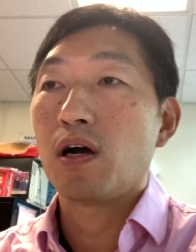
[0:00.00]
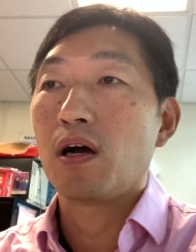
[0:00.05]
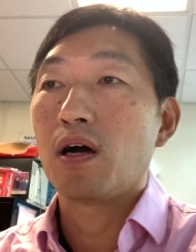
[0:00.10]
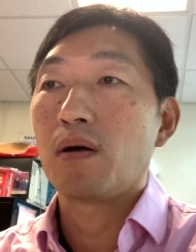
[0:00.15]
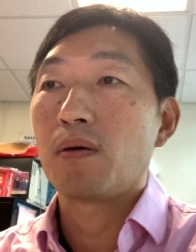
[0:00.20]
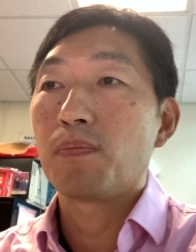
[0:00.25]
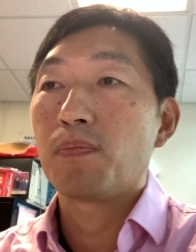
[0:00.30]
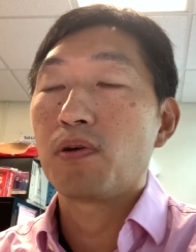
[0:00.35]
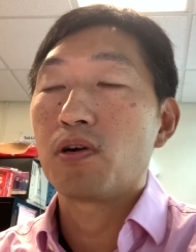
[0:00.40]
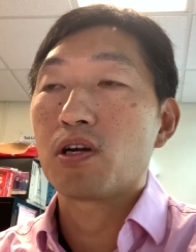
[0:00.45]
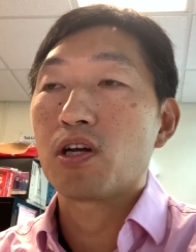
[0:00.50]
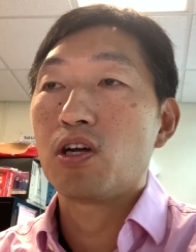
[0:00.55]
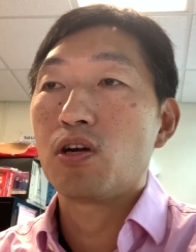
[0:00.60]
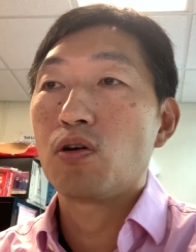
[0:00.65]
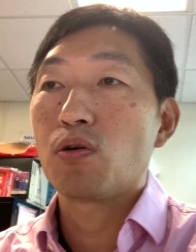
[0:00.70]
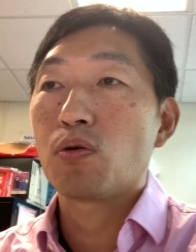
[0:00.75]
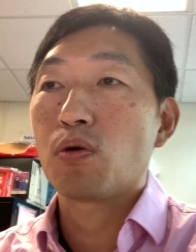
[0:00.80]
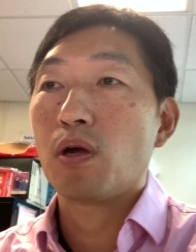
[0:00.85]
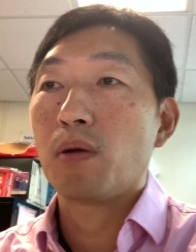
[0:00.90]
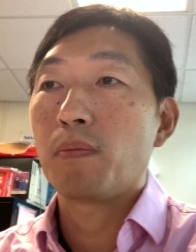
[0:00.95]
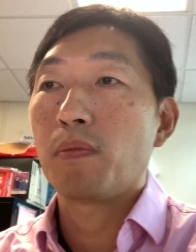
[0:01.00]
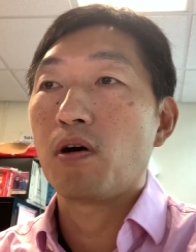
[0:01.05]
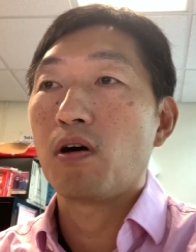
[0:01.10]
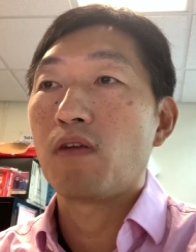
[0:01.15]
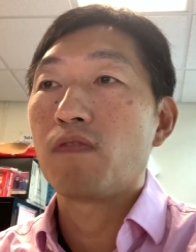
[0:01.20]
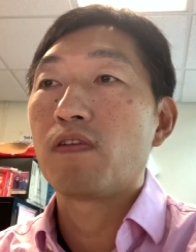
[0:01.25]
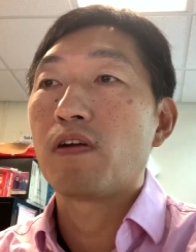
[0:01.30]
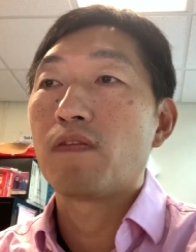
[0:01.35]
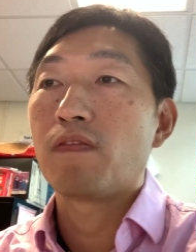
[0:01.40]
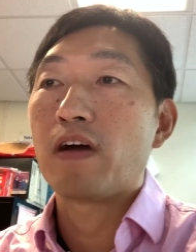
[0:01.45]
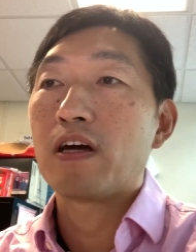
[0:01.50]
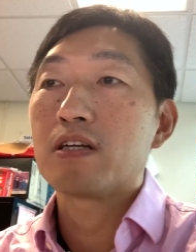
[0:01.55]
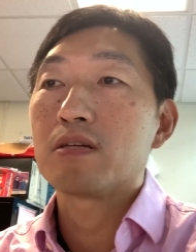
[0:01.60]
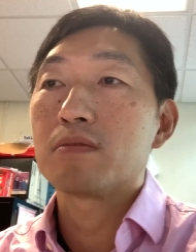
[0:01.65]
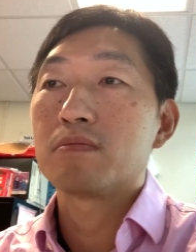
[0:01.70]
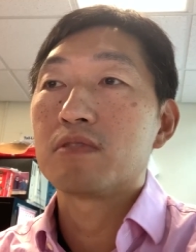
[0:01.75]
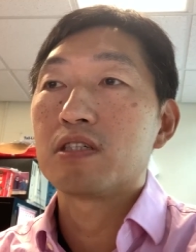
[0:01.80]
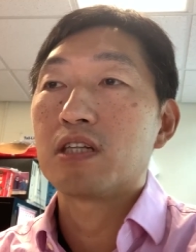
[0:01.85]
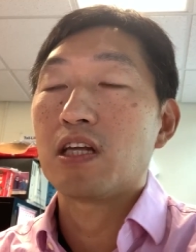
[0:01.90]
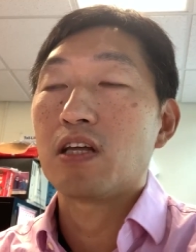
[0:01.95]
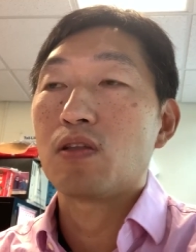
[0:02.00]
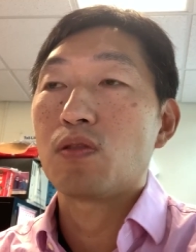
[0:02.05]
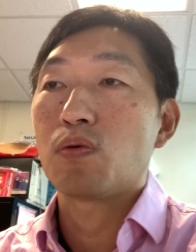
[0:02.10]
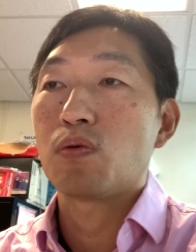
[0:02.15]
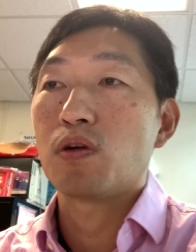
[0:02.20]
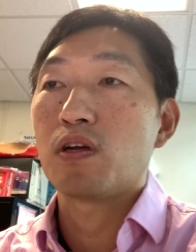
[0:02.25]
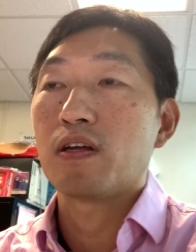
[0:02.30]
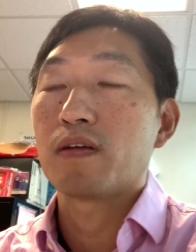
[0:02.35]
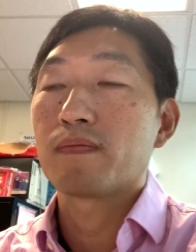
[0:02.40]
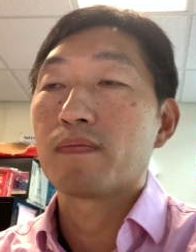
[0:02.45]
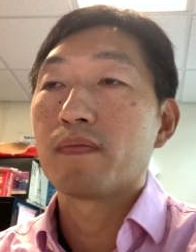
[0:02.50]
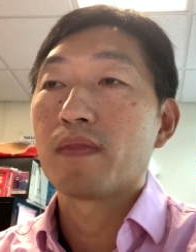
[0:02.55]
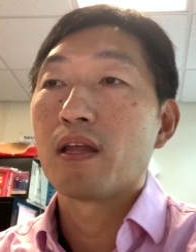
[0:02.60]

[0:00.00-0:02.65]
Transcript: uh, per kilogram of the vitamin D3.